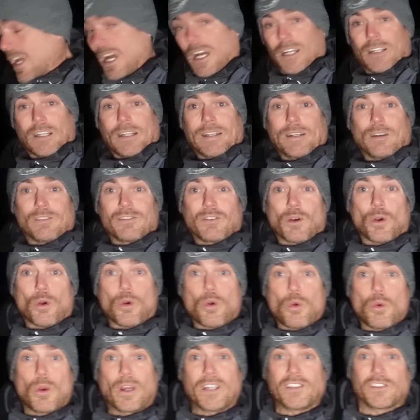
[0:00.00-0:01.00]
And then I've
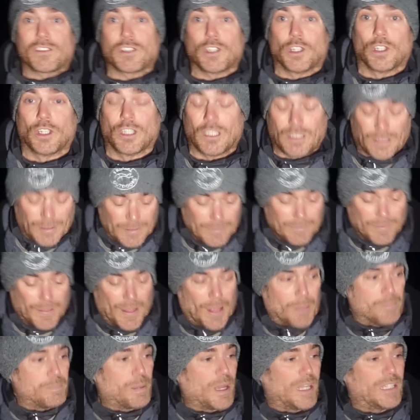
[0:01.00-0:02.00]
always got
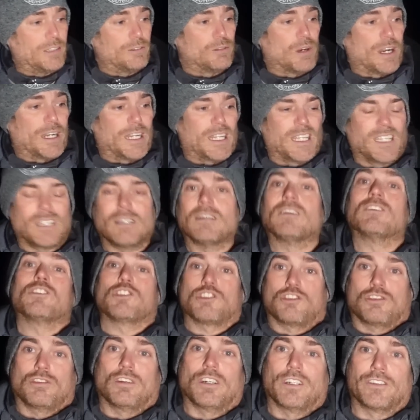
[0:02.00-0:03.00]
a bait ready.
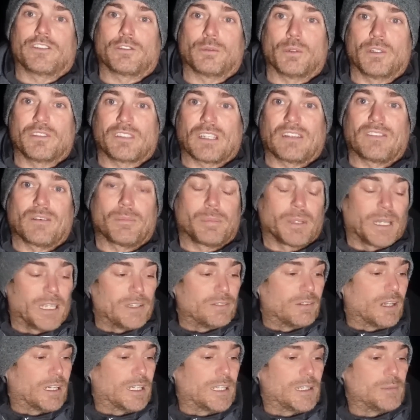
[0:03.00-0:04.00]
Try to always have a bait
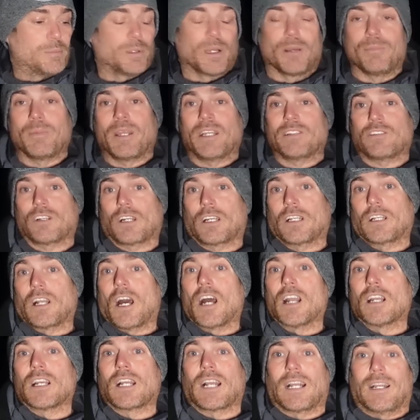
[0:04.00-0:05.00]
ready, but it means I can
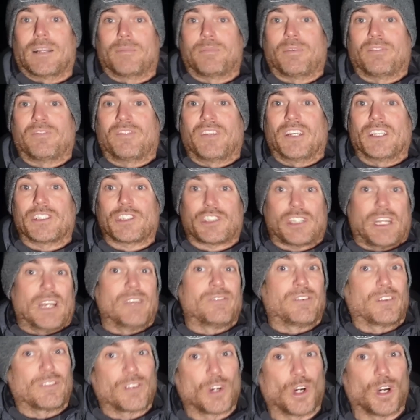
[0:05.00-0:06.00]
unclip a fish
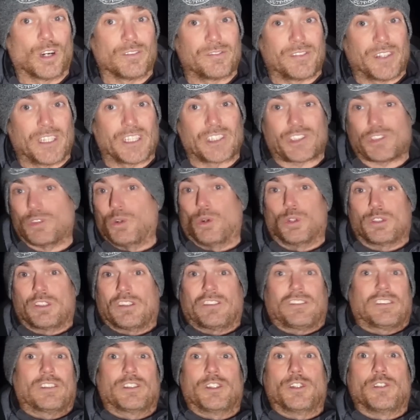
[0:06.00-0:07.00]
if I've got a fish, or
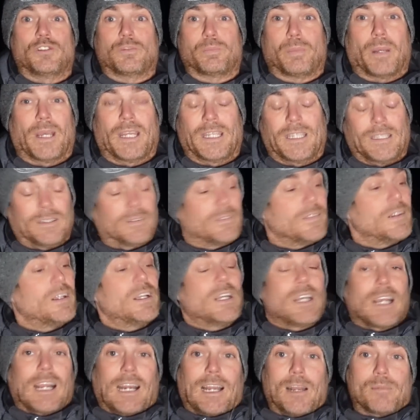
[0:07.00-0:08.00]
just a used bait,
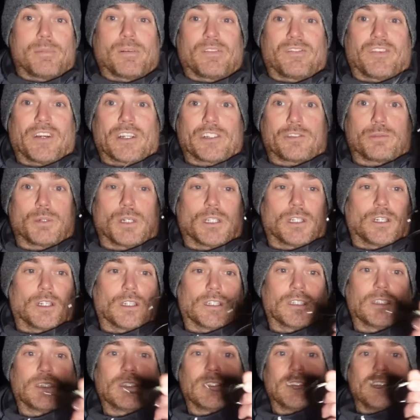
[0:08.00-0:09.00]
clip a fresh one on.
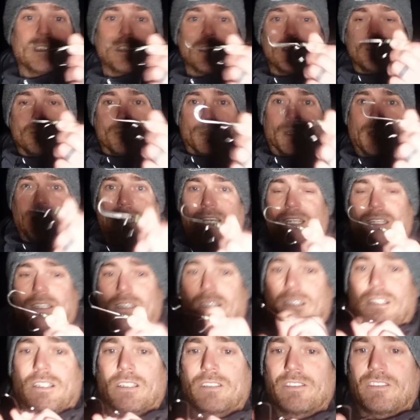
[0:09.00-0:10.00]
But that
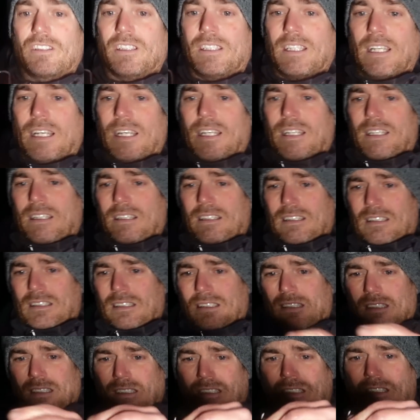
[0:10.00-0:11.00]
today
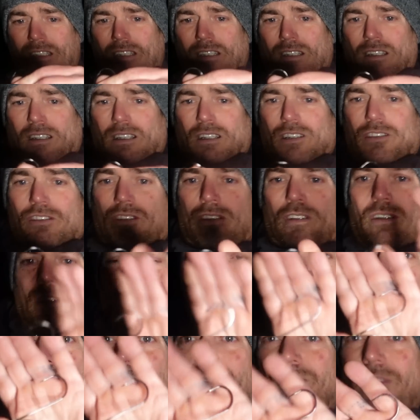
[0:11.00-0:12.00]
has
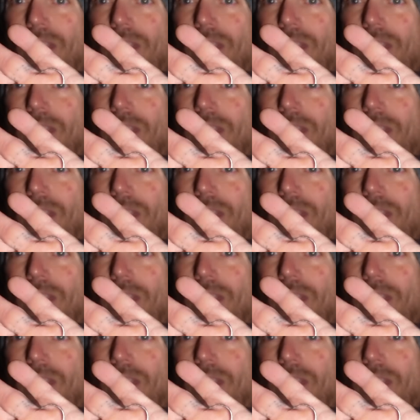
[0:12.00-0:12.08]
got.